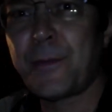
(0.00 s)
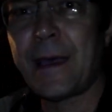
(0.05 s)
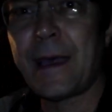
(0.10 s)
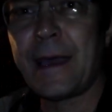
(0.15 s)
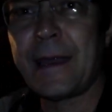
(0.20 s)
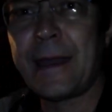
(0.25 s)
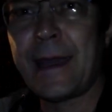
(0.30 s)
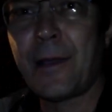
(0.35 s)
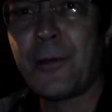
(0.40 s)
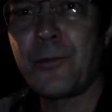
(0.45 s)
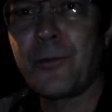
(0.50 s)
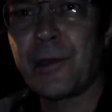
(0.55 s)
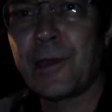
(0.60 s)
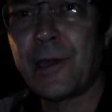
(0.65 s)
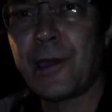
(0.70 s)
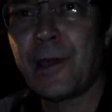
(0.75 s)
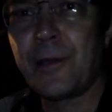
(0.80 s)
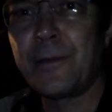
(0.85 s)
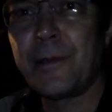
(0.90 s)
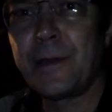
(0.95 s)
ago.
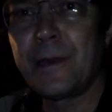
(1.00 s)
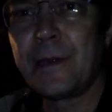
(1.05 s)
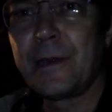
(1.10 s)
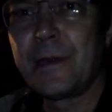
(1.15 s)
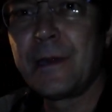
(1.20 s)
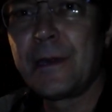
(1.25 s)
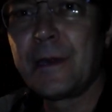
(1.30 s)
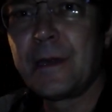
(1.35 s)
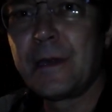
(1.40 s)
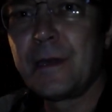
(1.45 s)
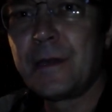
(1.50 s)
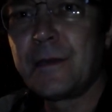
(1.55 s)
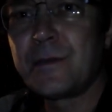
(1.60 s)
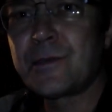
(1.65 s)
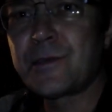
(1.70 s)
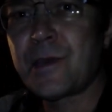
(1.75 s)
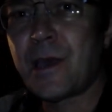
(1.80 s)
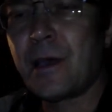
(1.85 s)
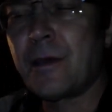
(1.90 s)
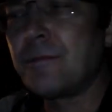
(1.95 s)
So
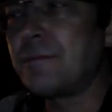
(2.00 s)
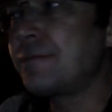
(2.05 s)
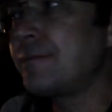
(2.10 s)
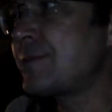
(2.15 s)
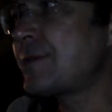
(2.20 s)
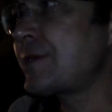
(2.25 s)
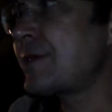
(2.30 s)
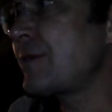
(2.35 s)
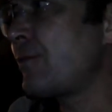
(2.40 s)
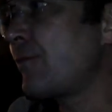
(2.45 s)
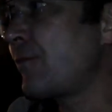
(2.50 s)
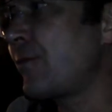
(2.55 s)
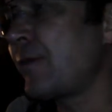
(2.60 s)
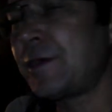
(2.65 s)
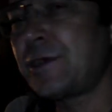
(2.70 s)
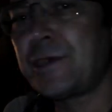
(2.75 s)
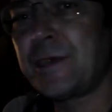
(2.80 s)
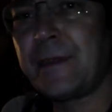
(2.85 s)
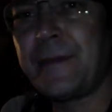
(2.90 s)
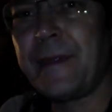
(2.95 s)
still fish in the
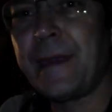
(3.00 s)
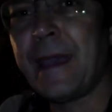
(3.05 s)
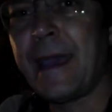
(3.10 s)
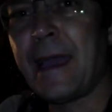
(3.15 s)
area.